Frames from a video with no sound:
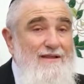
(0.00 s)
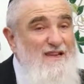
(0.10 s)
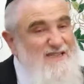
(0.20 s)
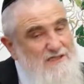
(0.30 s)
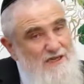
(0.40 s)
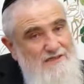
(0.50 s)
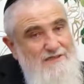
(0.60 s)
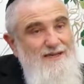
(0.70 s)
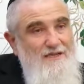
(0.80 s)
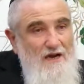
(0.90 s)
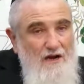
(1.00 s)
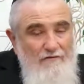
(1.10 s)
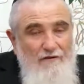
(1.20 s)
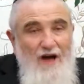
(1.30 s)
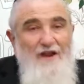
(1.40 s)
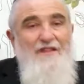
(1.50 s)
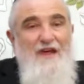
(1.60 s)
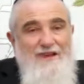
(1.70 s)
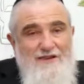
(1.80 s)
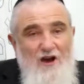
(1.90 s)
There's a, there's a kavana
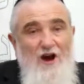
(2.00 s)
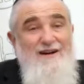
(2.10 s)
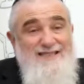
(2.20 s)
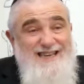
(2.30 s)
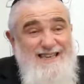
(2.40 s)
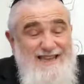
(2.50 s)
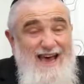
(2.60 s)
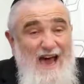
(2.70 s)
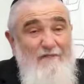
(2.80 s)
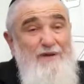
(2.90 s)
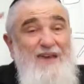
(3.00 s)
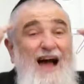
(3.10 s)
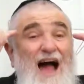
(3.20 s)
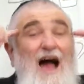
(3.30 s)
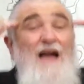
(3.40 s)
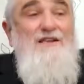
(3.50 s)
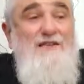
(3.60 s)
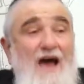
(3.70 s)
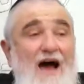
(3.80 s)
that the Torah says to have beyond